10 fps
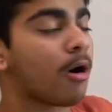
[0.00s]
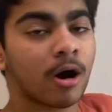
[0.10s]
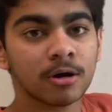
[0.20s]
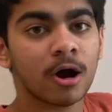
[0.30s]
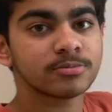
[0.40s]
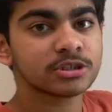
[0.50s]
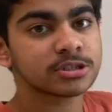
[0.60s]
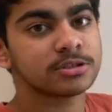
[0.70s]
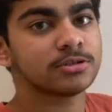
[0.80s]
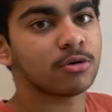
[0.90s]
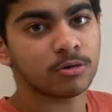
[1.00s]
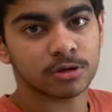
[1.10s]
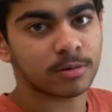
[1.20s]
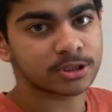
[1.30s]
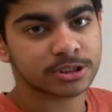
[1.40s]
hot objects to cold
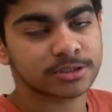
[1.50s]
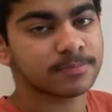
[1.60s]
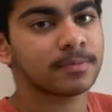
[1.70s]
objects.